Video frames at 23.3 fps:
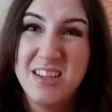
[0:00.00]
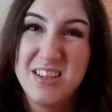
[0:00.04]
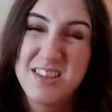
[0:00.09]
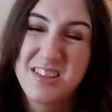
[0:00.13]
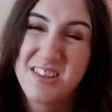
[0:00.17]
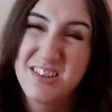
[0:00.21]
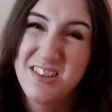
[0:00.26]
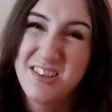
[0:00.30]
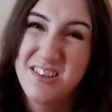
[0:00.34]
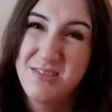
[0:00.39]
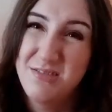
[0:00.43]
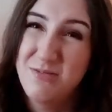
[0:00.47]

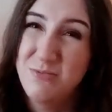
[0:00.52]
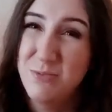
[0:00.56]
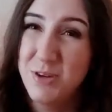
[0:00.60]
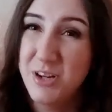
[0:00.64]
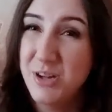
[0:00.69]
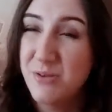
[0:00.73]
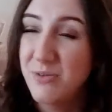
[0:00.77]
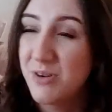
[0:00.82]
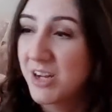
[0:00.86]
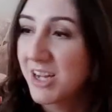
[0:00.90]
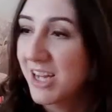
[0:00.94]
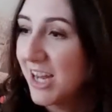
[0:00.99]
So when
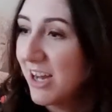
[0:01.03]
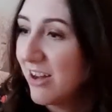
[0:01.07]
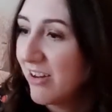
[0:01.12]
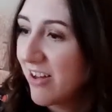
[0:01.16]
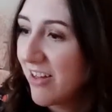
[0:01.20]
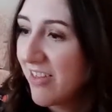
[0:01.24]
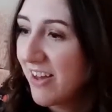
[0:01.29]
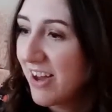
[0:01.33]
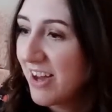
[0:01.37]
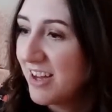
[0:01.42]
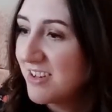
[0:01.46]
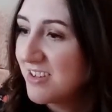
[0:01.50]
you work it out
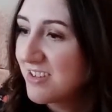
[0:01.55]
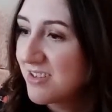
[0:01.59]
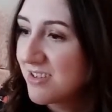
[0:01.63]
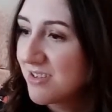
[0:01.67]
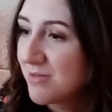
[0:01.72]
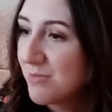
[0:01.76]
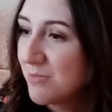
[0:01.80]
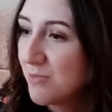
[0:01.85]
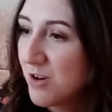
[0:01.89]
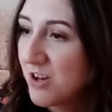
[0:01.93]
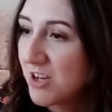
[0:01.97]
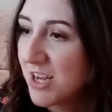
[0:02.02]
like that, it
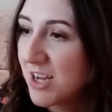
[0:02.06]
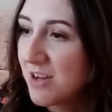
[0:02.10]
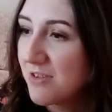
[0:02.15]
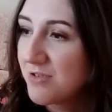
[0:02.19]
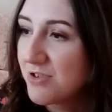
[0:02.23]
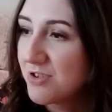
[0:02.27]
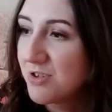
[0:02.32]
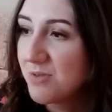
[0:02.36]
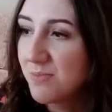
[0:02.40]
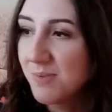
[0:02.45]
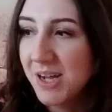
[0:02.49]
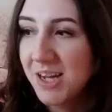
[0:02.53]
doesn't work out
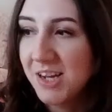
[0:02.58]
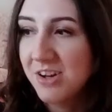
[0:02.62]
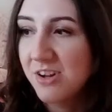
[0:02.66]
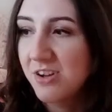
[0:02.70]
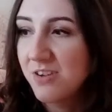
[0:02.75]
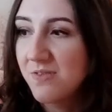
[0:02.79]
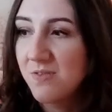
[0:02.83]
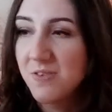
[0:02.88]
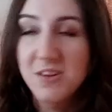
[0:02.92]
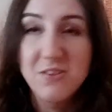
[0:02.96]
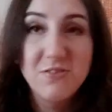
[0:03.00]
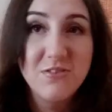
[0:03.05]
too bad.
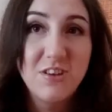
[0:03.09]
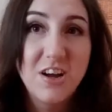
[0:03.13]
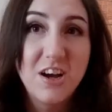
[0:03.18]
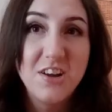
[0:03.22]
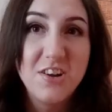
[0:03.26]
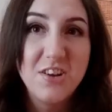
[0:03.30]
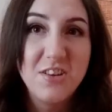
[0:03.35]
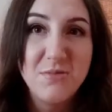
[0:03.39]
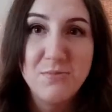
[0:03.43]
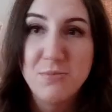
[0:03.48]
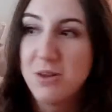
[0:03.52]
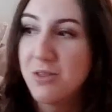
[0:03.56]
Hopefully for like
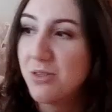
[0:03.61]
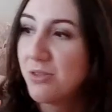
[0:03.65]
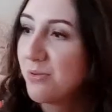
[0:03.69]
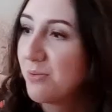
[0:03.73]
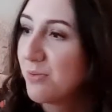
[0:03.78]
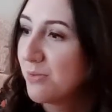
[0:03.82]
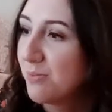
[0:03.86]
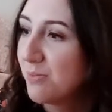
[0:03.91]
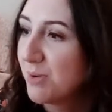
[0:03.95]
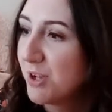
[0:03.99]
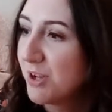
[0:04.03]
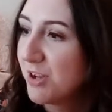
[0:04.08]
another month
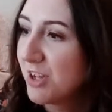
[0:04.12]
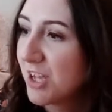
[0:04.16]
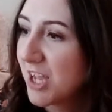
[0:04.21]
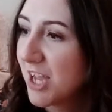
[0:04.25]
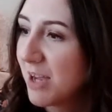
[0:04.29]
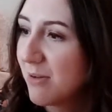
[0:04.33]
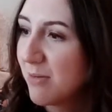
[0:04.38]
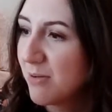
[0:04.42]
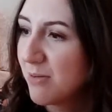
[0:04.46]
we'll be okay,